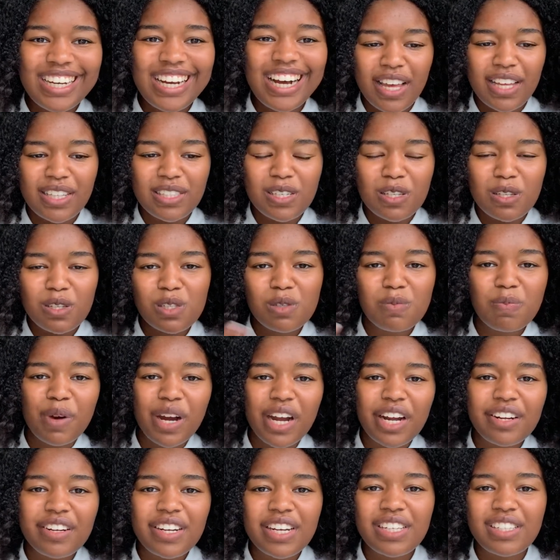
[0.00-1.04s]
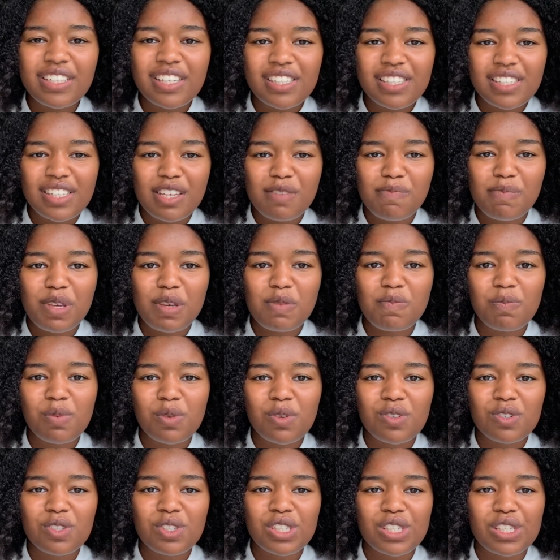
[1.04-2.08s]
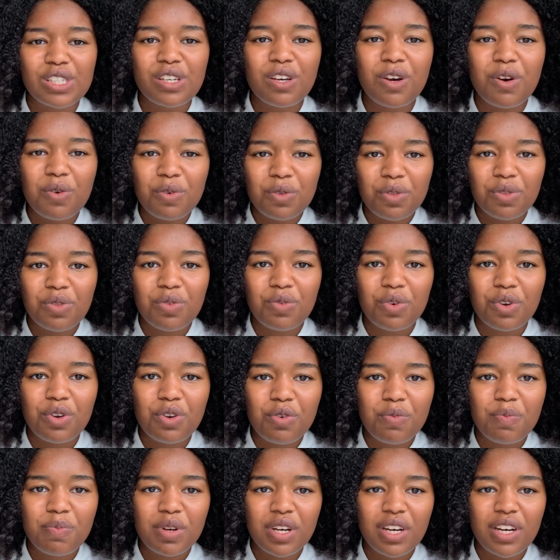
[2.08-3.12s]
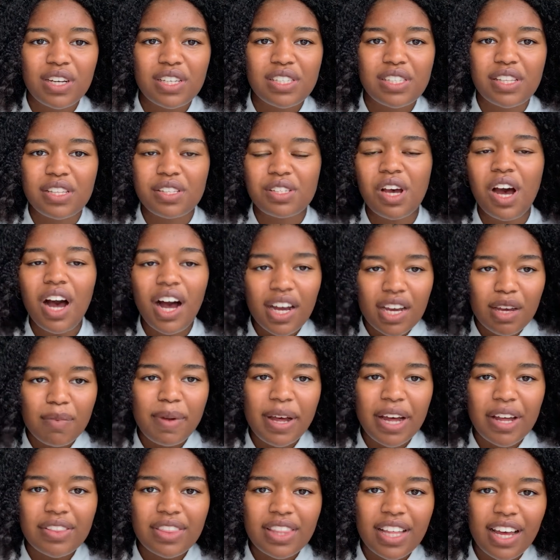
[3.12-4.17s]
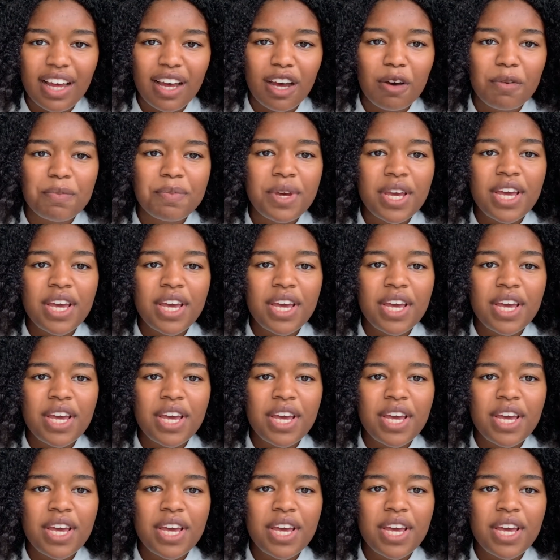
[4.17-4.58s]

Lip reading: It's inspiring to see people just go through books and talk about them